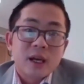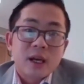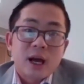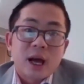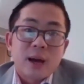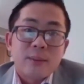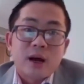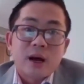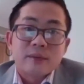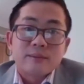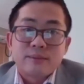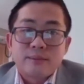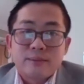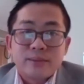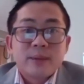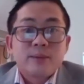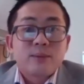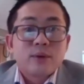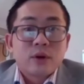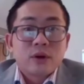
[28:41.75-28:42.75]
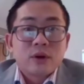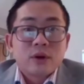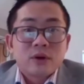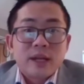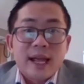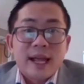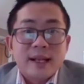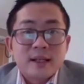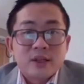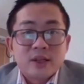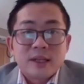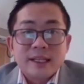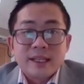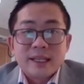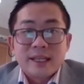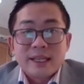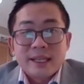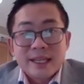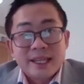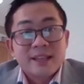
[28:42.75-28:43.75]
about people
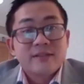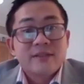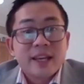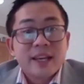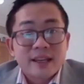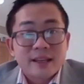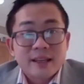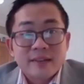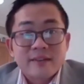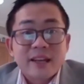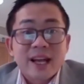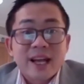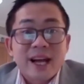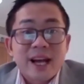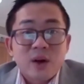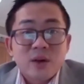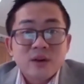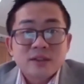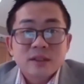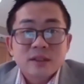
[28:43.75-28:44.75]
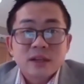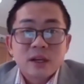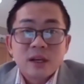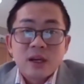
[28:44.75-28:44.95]
elderly in their house.